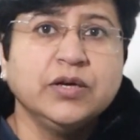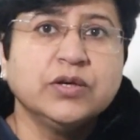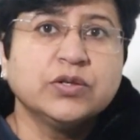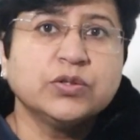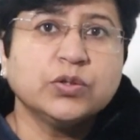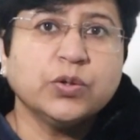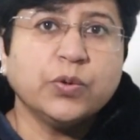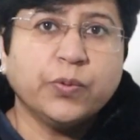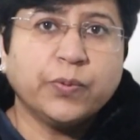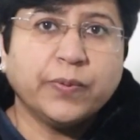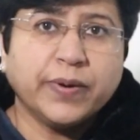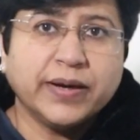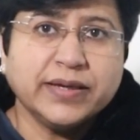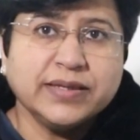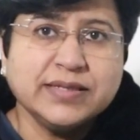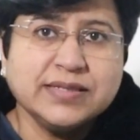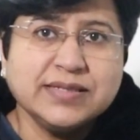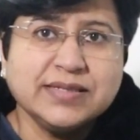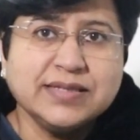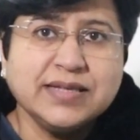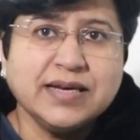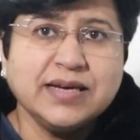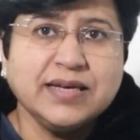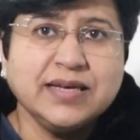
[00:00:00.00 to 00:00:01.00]
So
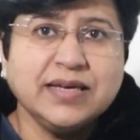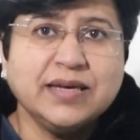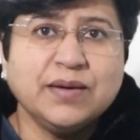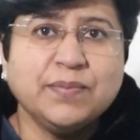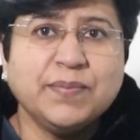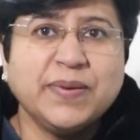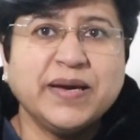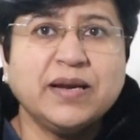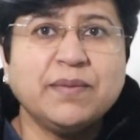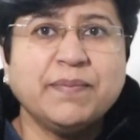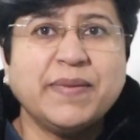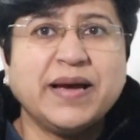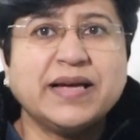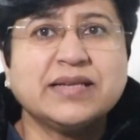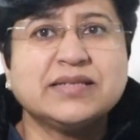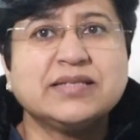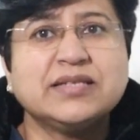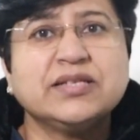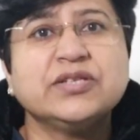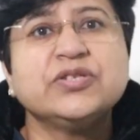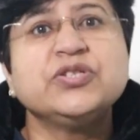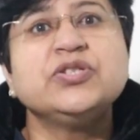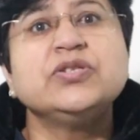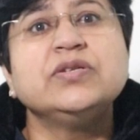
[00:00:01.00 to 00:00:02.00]
once the email
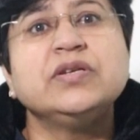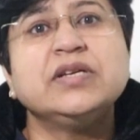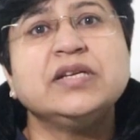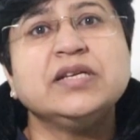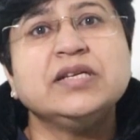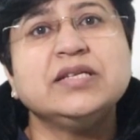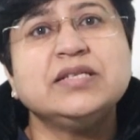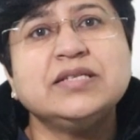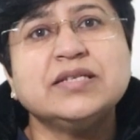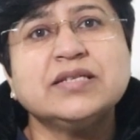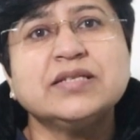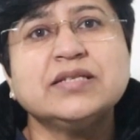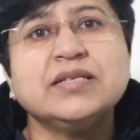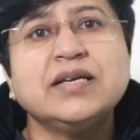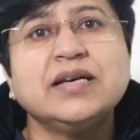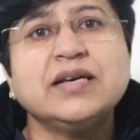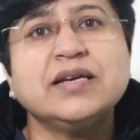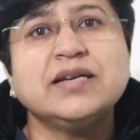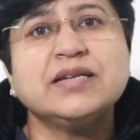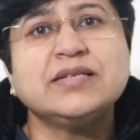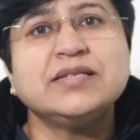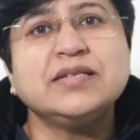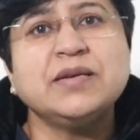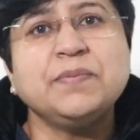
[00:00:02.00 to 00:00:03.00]
message reaches
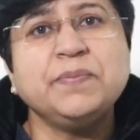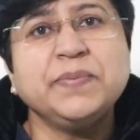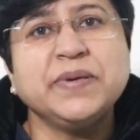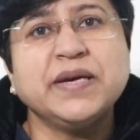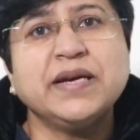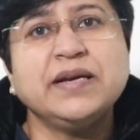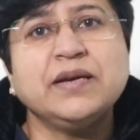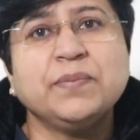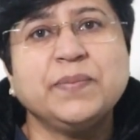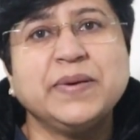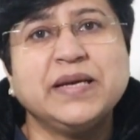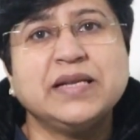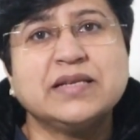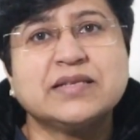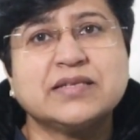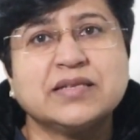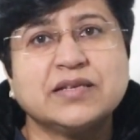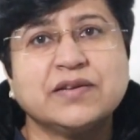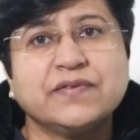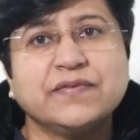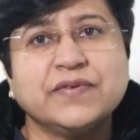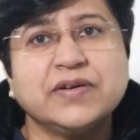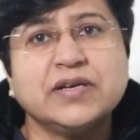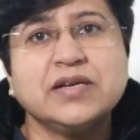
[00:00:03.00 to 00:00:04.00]
the recipient mail
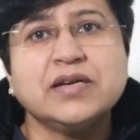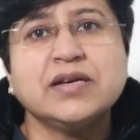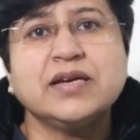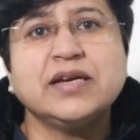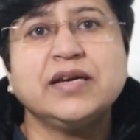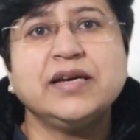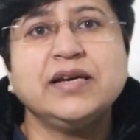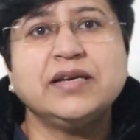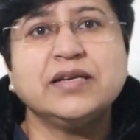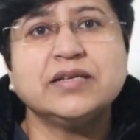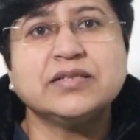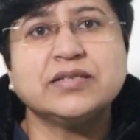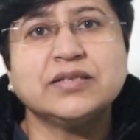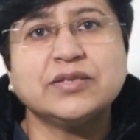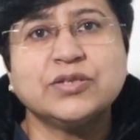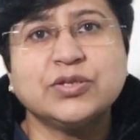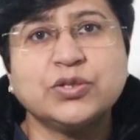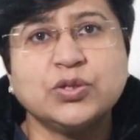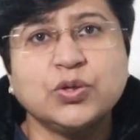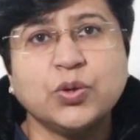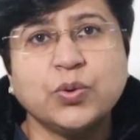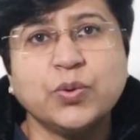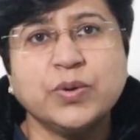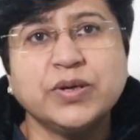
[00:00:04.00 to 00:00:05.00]
server, it is
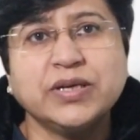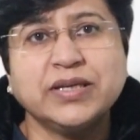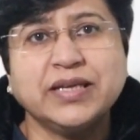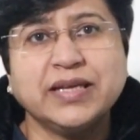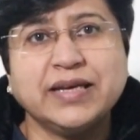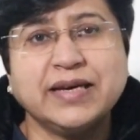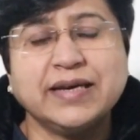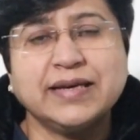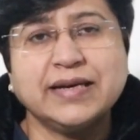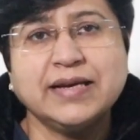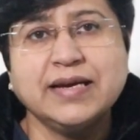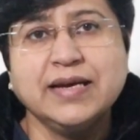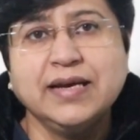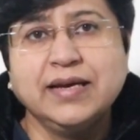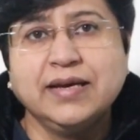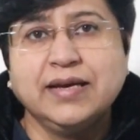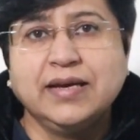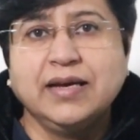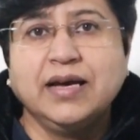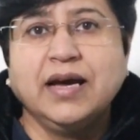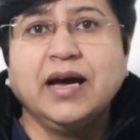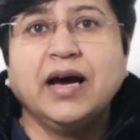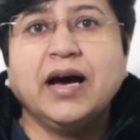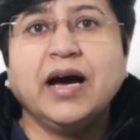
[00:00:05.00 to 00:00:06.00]
stored there
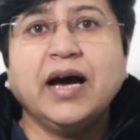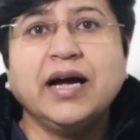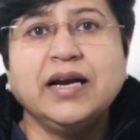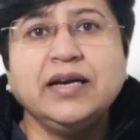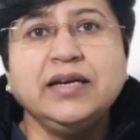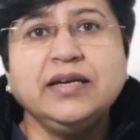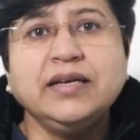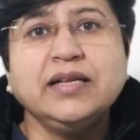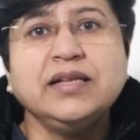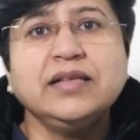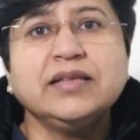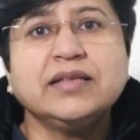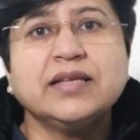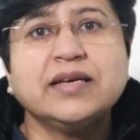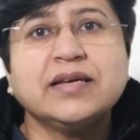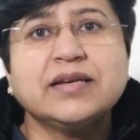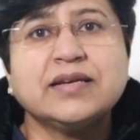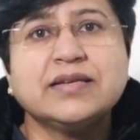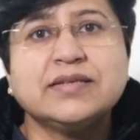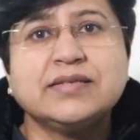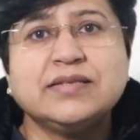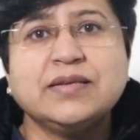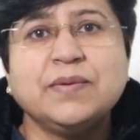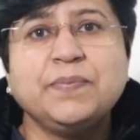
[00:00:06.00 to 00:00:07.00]
until the
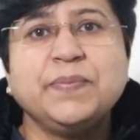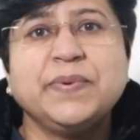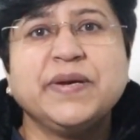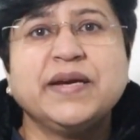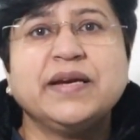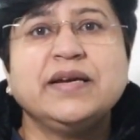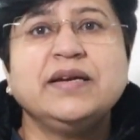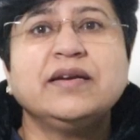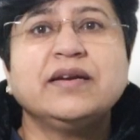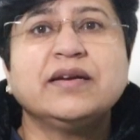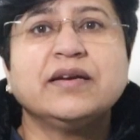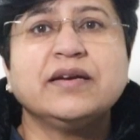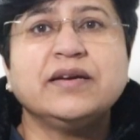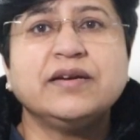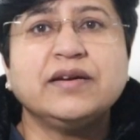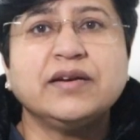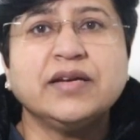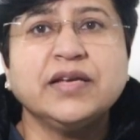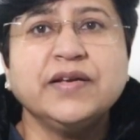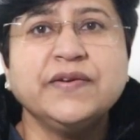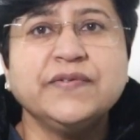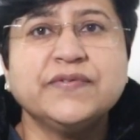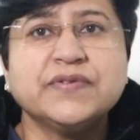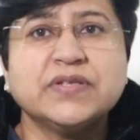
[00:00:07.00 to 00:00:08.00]
recipient
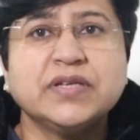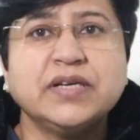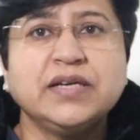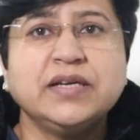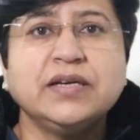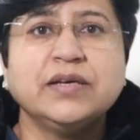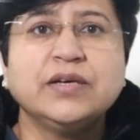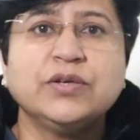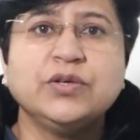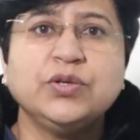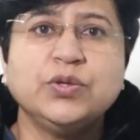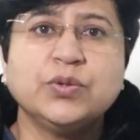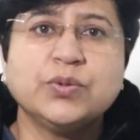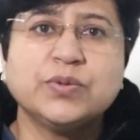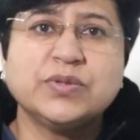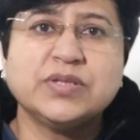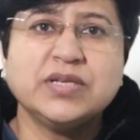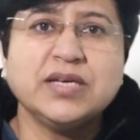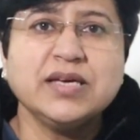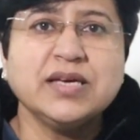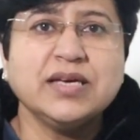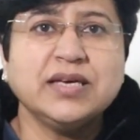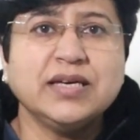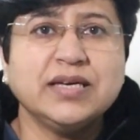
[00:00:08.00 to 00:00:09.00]
retrieves it
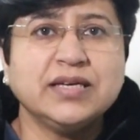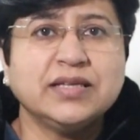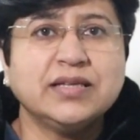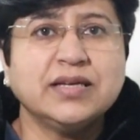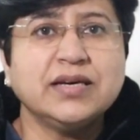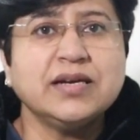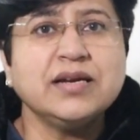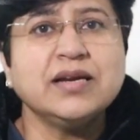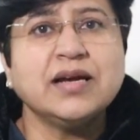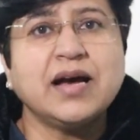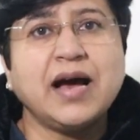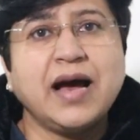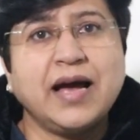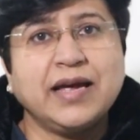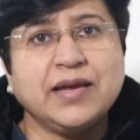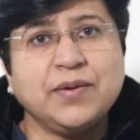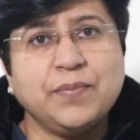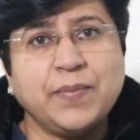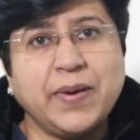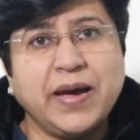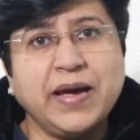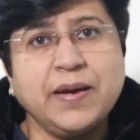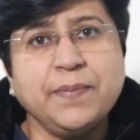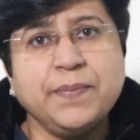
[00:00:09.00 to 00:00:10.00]
using either
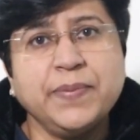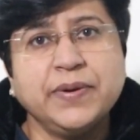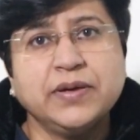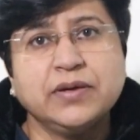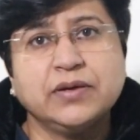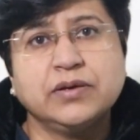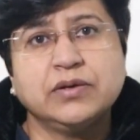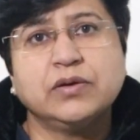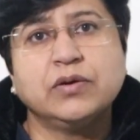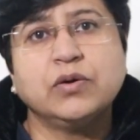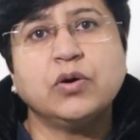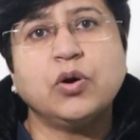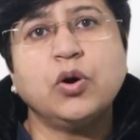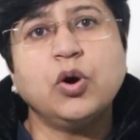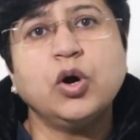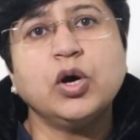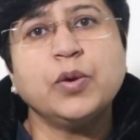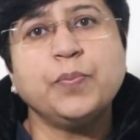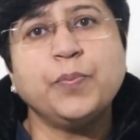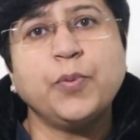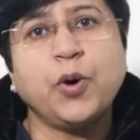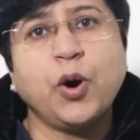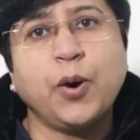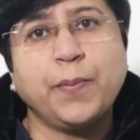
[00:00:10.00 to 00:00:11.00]
IMAP
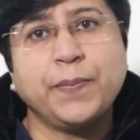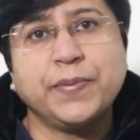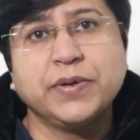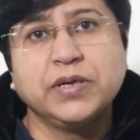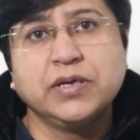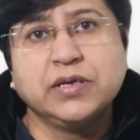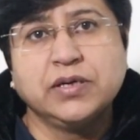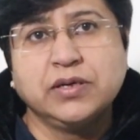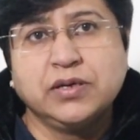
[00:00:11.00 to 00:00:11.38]
or POP.